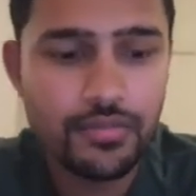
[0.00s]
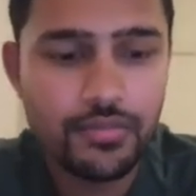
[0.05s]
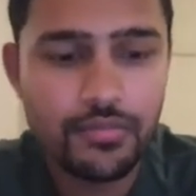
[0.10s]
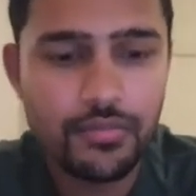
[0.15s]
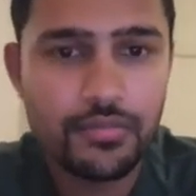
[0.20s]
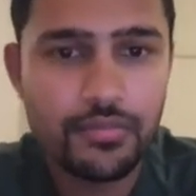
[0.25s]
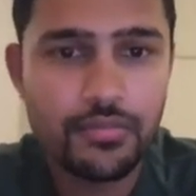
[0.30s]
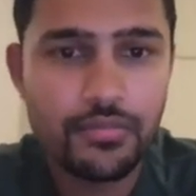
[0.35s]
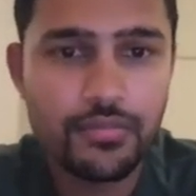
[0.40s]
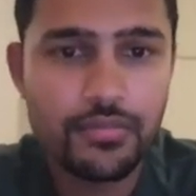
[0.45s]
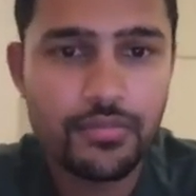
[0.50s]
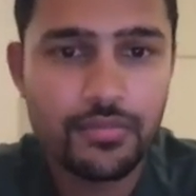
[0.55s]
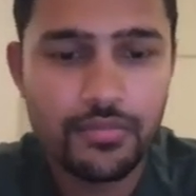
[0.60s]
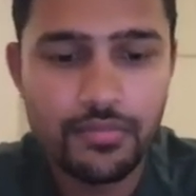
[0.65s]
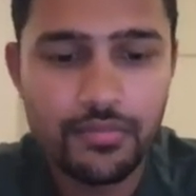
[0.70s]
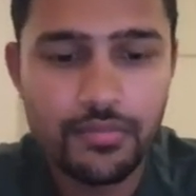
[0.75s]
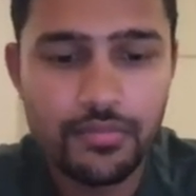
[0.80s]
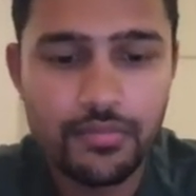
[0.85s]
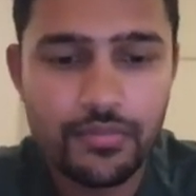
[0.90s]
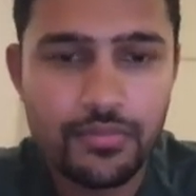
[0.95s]

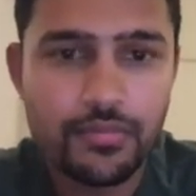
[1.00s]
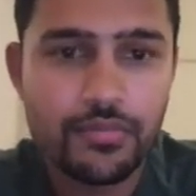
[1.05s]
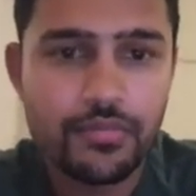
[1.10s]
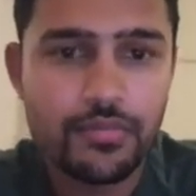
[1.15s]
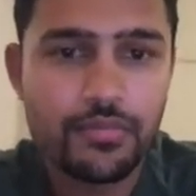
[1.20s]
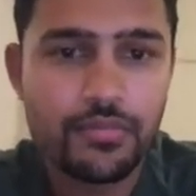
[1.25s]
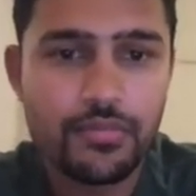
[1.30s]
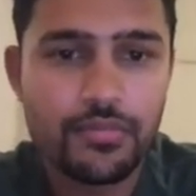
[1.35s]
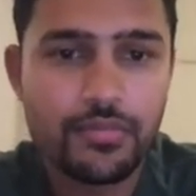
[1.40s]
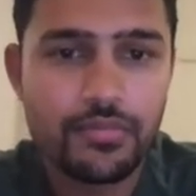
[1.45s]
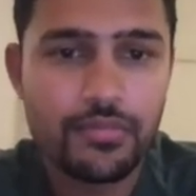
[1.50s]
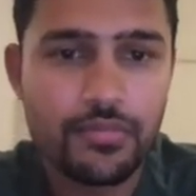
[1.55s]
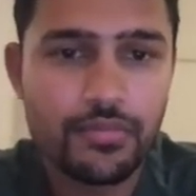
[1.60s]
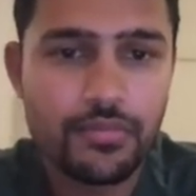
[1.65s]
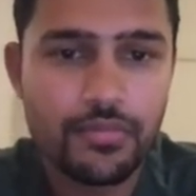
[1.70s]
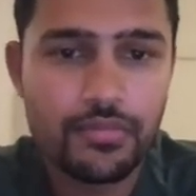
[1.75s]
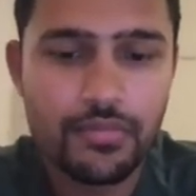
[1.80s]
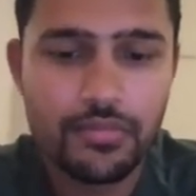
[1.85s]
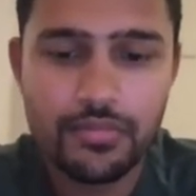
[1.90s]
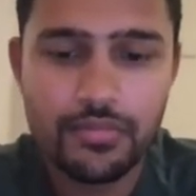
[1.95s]

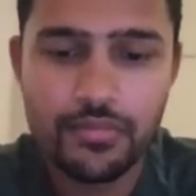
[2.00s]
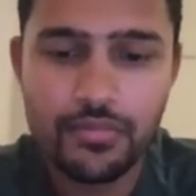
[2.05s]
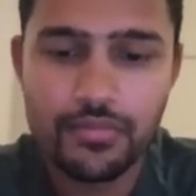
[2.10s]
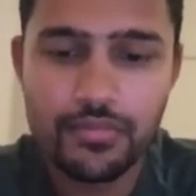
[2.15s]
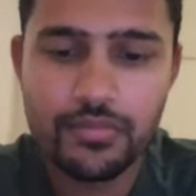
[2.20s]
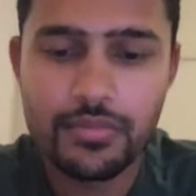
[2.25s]
[no speech]